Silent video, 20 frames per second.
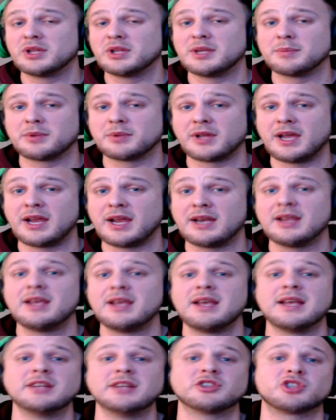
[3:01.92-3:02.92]
played
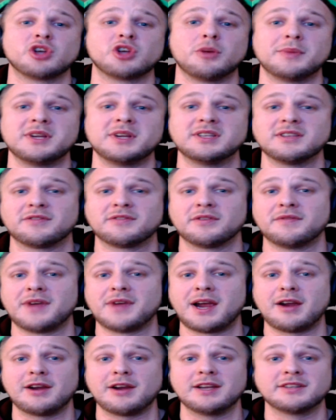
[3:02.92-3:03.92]
in so many different
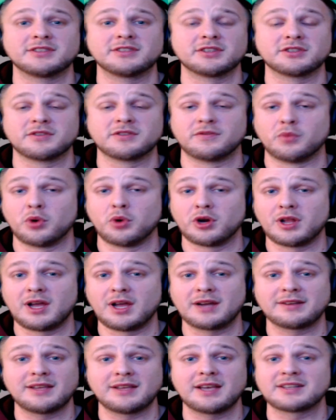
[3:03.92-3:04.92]
variances of
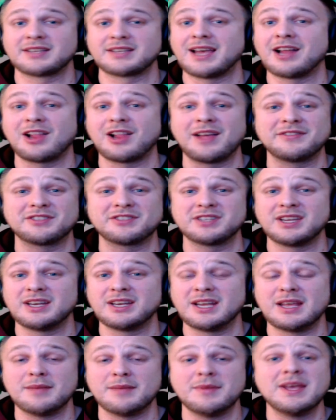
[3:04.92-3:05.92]
Warlock decks, hell, I've seen
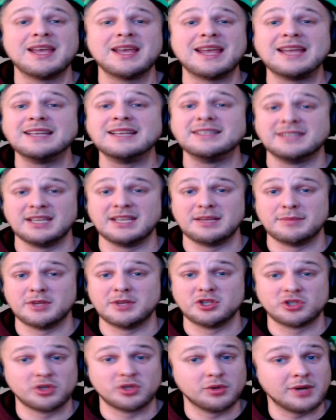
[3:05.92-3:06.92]
him in
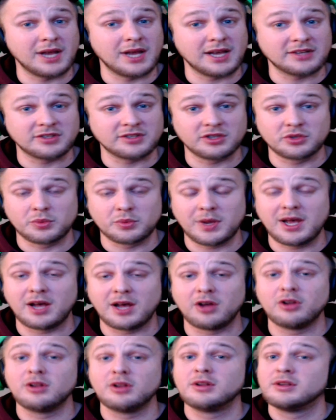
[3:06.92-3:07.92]
Demon Zoo decks as
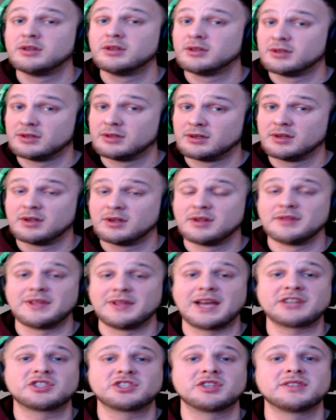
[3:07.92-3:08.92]
well,
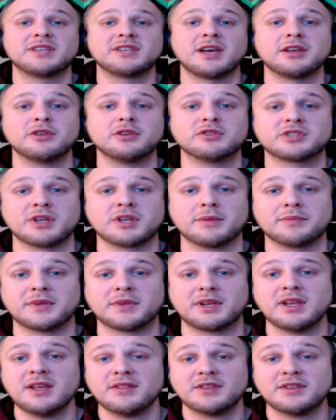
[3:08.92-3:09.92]
that should tell you
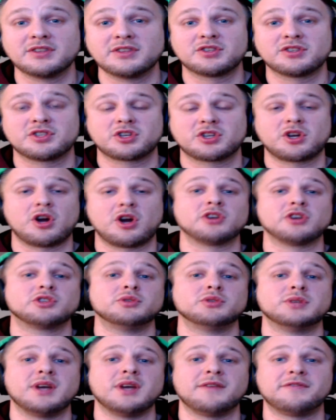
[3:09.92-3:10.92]
something. This is a card
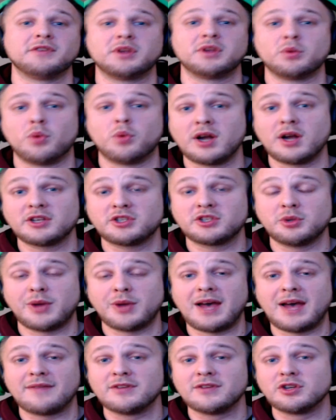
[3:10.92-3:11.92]
you definitely want to
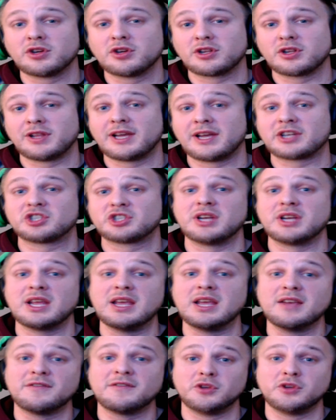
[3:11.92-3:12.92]
have in your collection
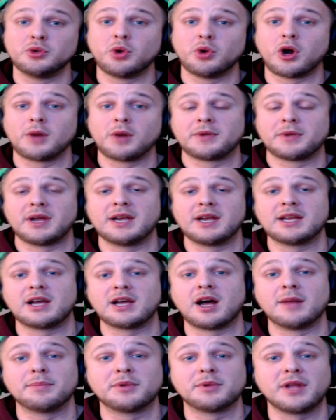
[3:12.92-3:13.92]
if you are planning
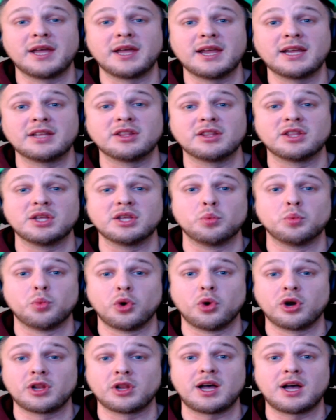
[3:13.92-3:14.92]
on playing the
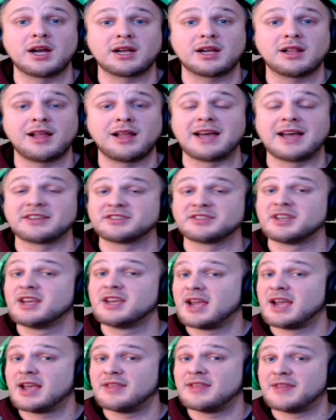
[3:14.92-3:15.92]
Warlock class,
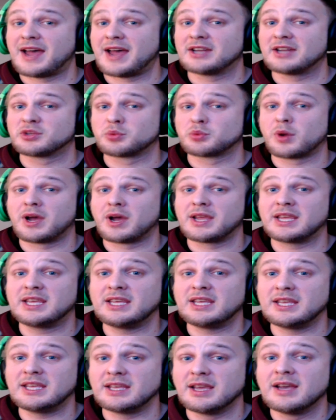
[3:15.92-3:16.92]
and that is why
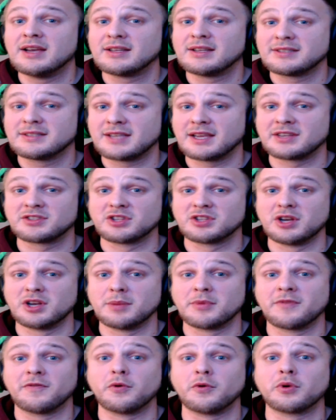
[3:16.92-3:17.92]
he takes the
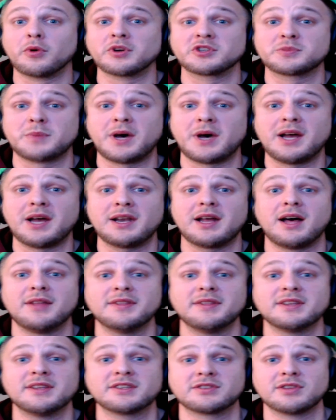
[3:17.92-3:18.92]
number 4 spot on
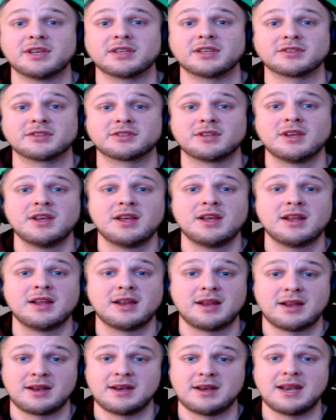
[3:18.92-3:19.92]
this list.
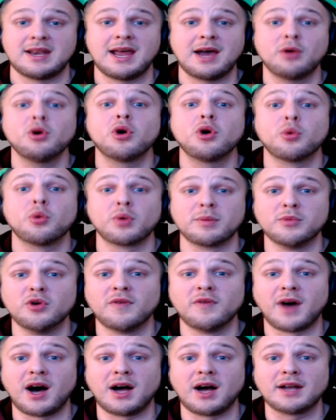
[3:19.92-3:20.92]
Now we move
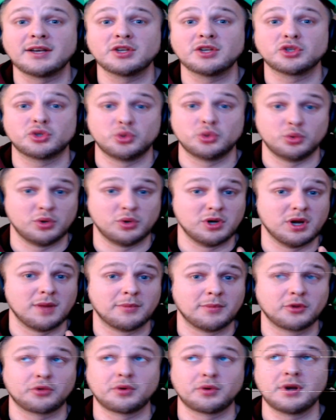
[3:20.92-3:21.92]
on to
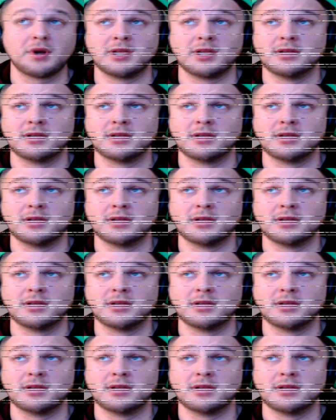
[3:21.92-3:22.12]
number 3.